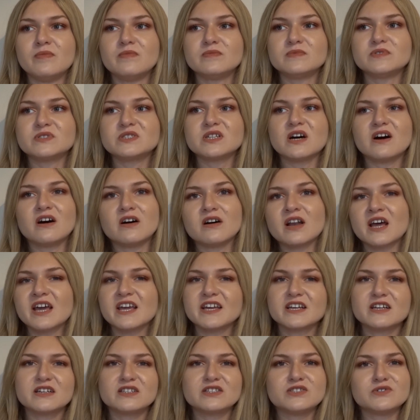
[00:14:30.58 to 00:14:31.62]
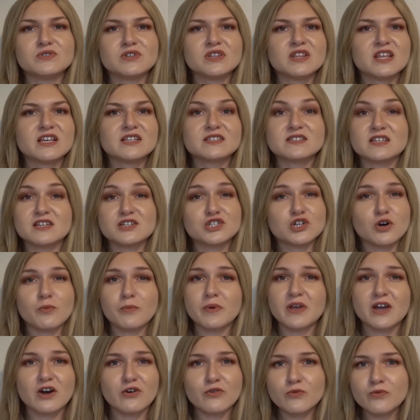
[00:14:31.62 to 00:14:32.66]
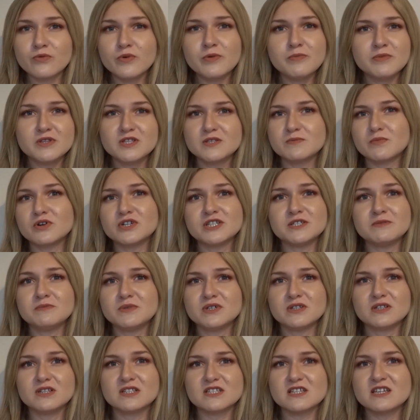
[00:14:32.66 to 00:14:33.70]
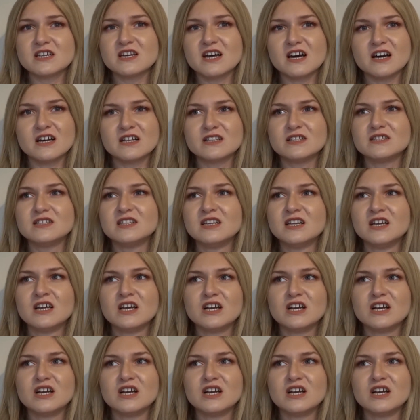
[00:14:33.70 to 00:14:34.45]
Start like doing things like chopping out women's bodybuilding and